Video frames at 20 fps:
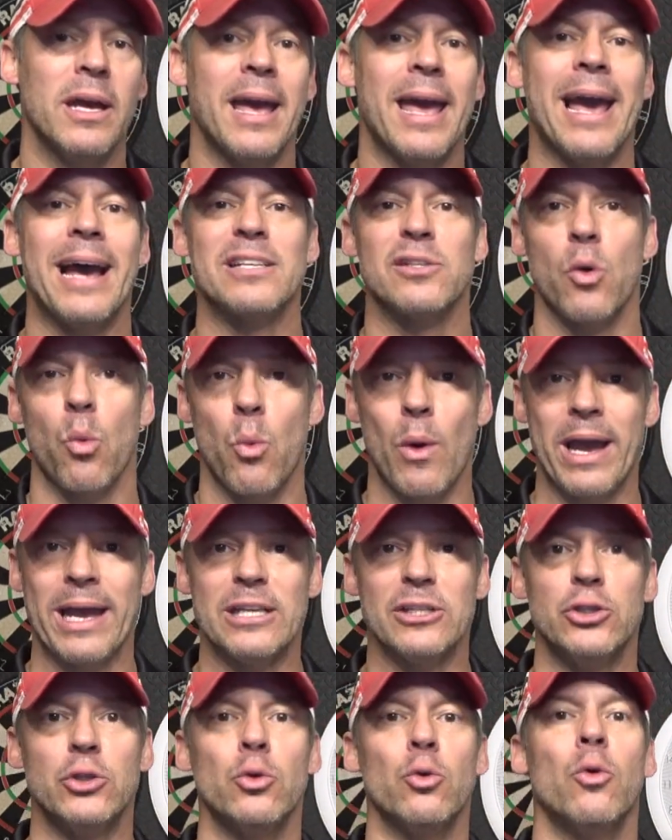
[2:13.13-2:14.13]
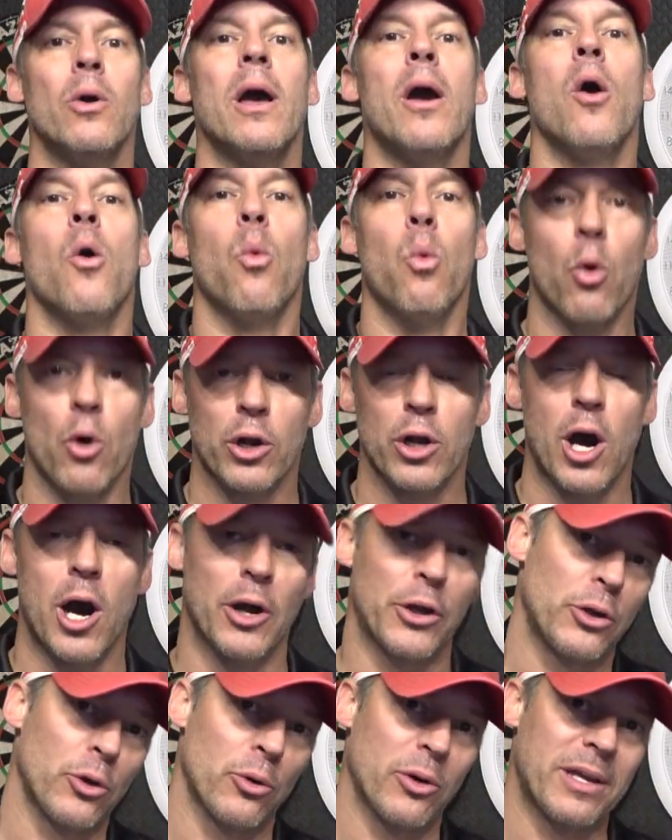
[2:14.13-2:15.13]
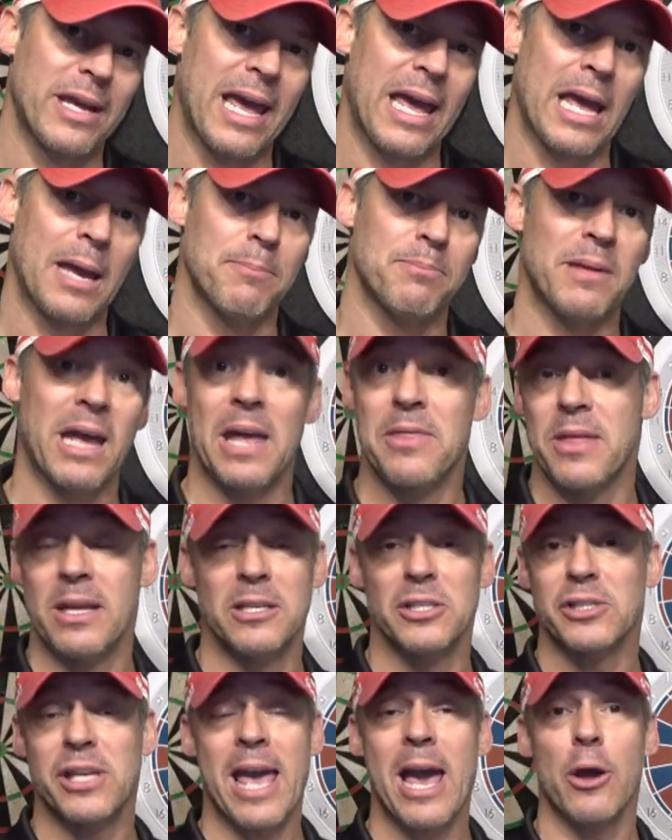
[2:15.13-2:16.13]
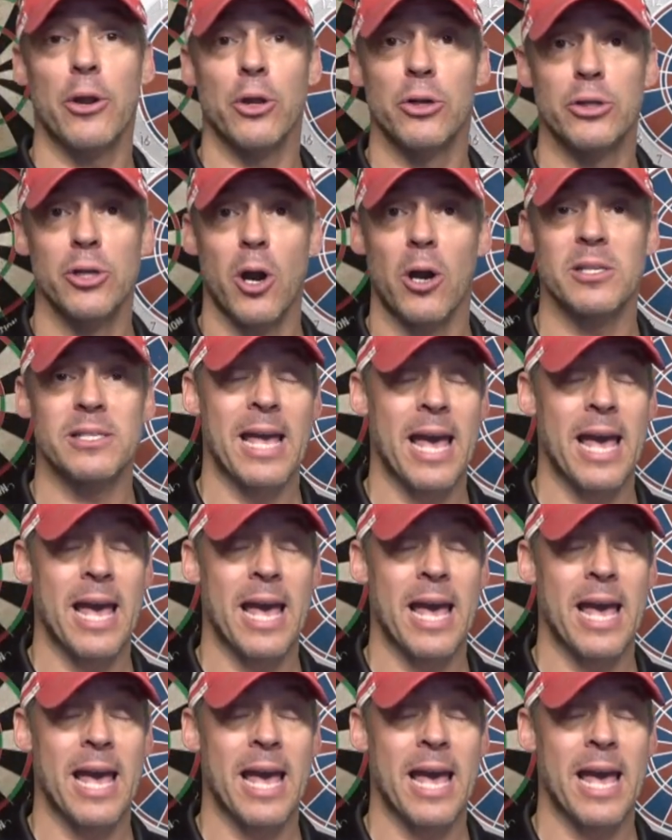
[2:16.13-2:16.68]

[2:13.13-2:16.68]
as a way to work on your game, and then just count your darts.